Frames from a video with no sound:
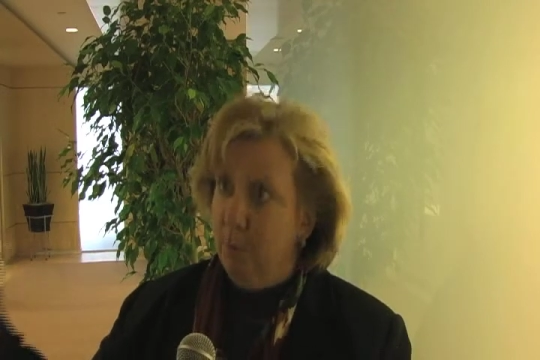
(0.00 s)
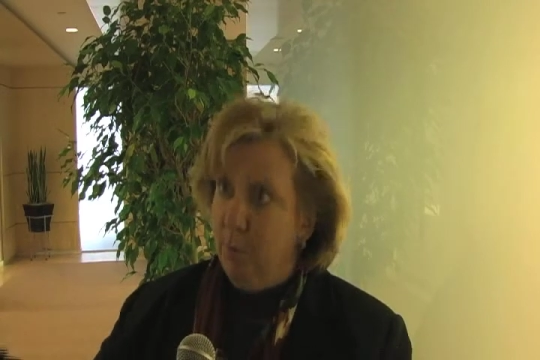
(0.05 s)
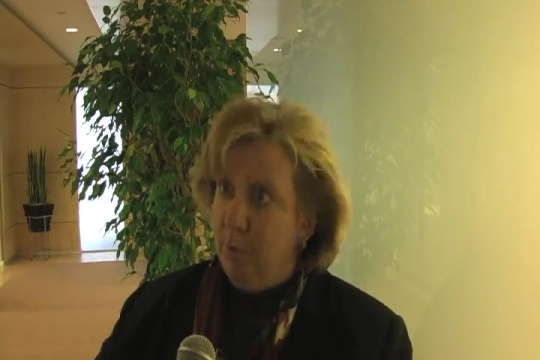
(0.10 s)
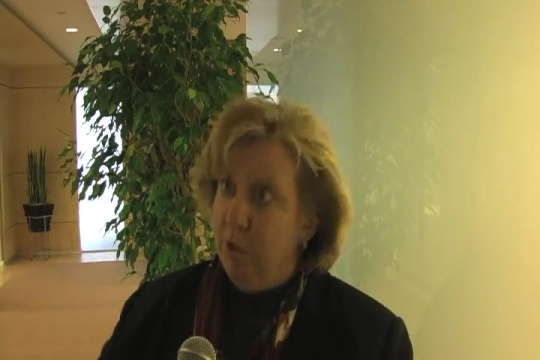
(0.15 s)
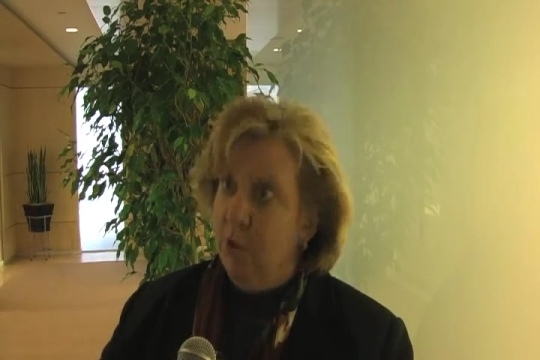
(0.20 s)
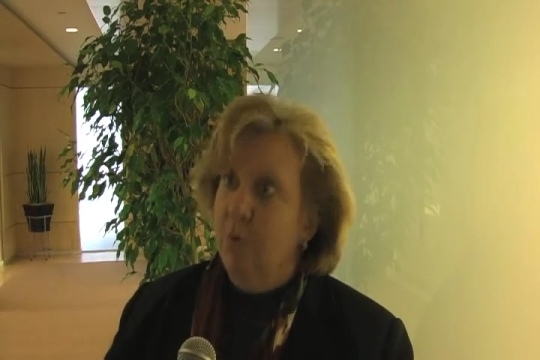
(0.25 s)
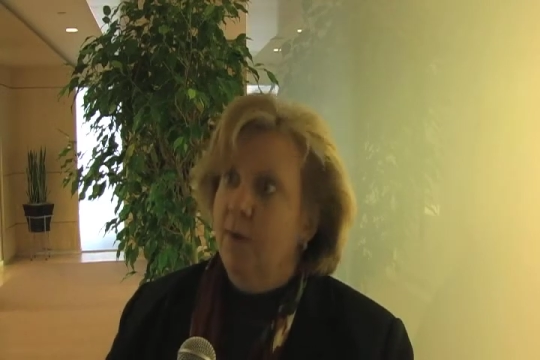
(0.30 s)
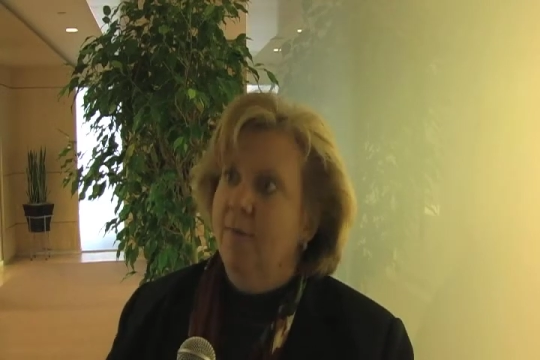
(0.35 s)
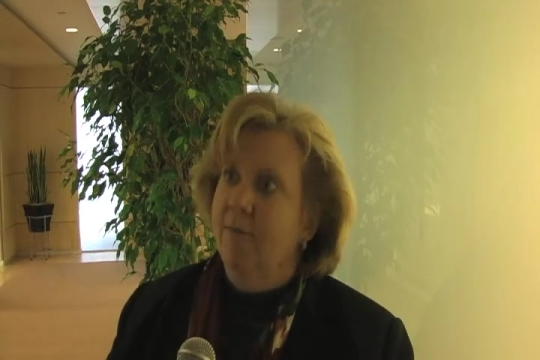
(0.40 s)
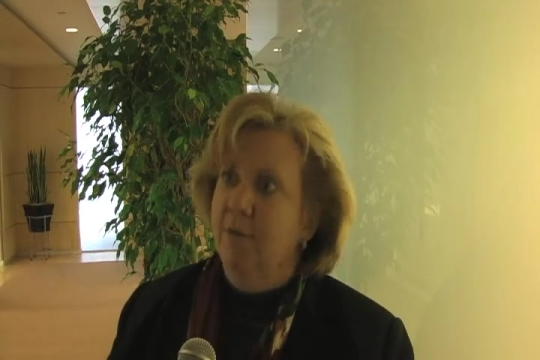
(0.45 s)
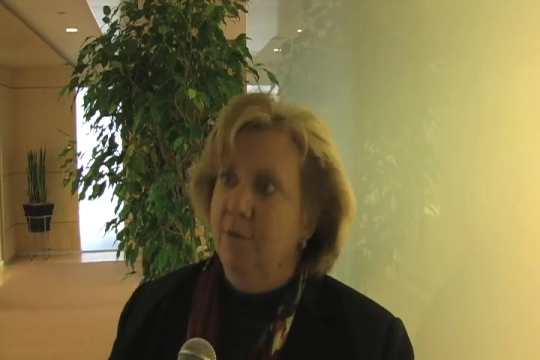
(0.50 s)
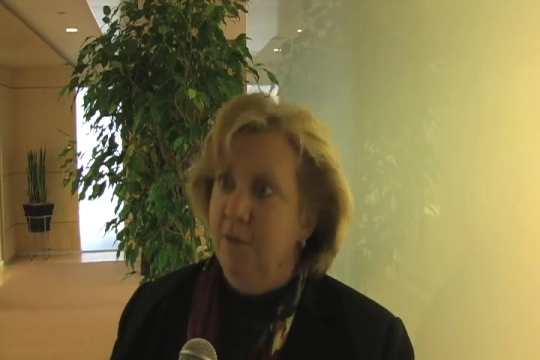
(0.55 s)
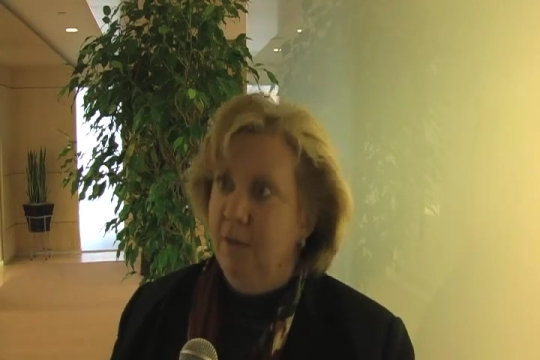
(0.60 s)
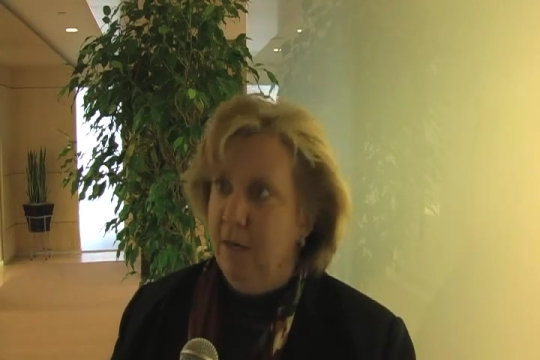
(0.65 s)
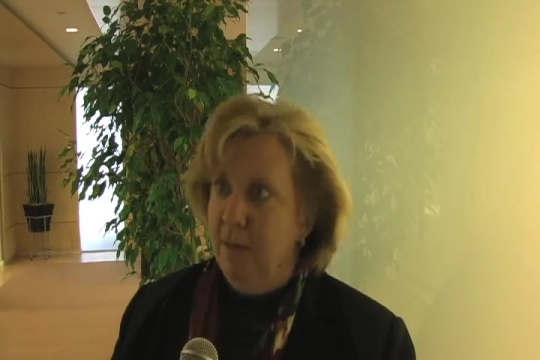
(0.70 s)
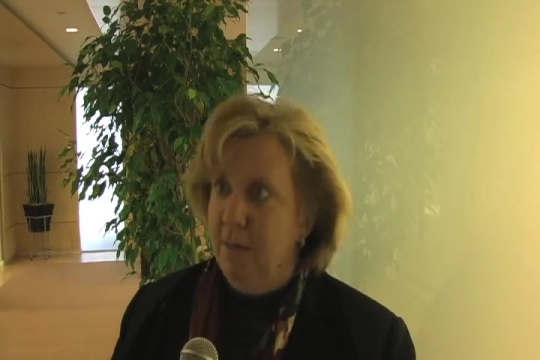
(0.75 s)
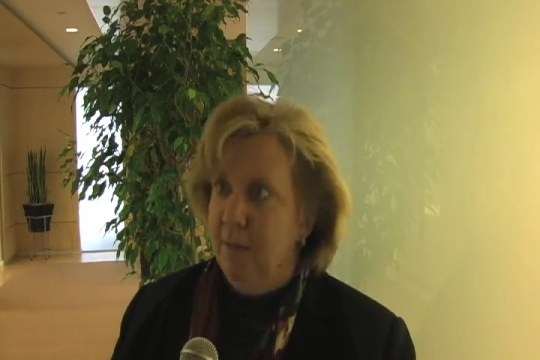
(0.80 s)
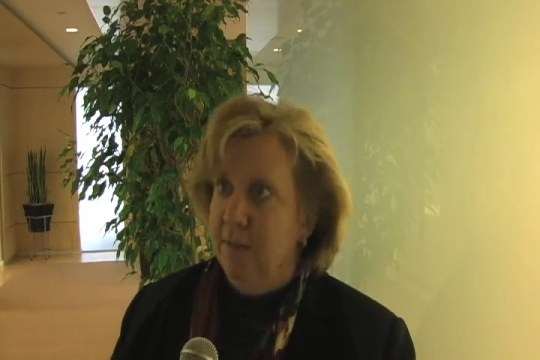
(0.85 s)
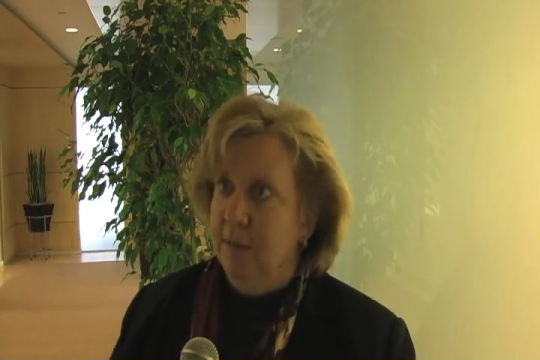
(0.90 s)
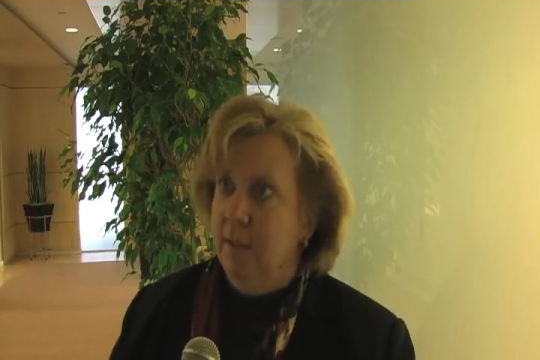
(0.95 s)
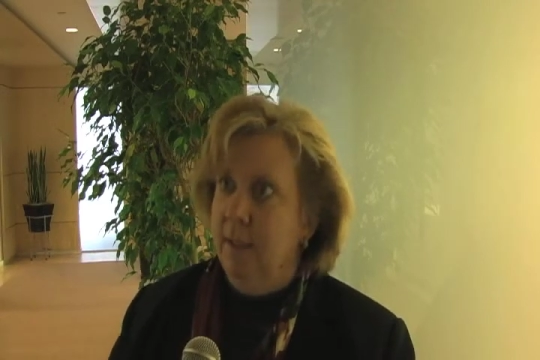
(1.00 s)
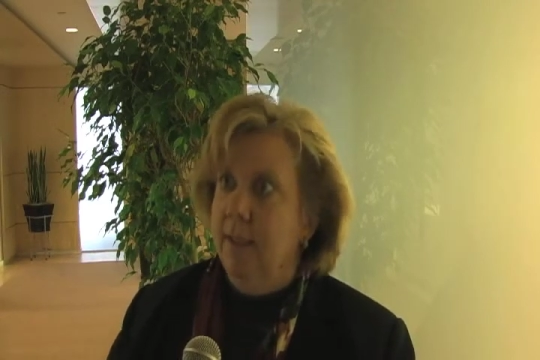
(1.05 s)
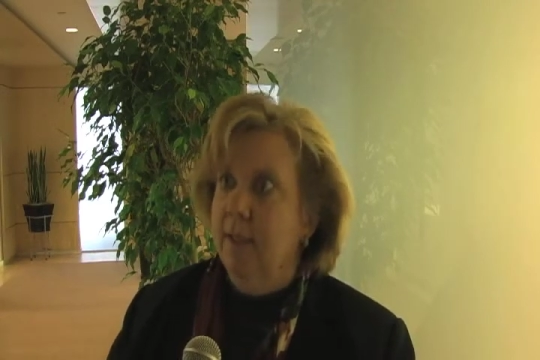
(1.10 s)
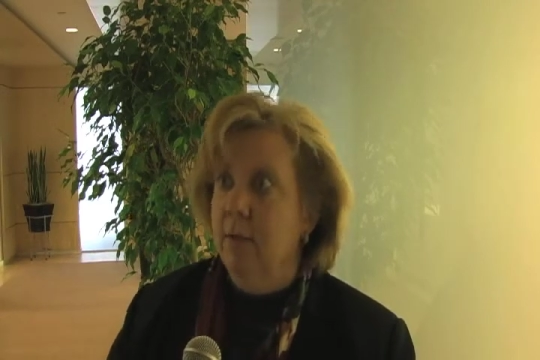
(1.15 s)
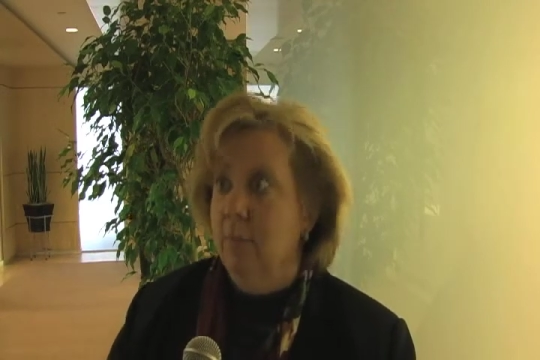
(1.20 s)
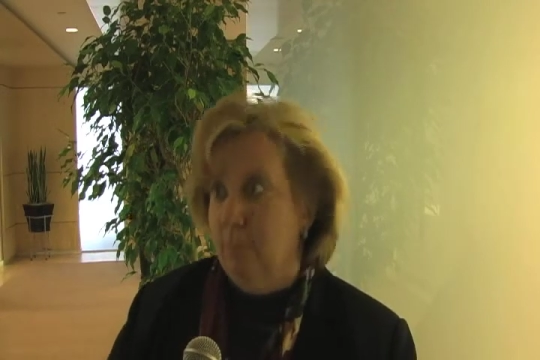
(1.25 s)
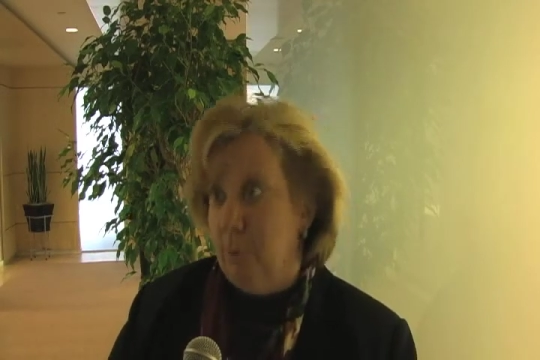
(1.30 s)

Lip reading: we do have to think about the legal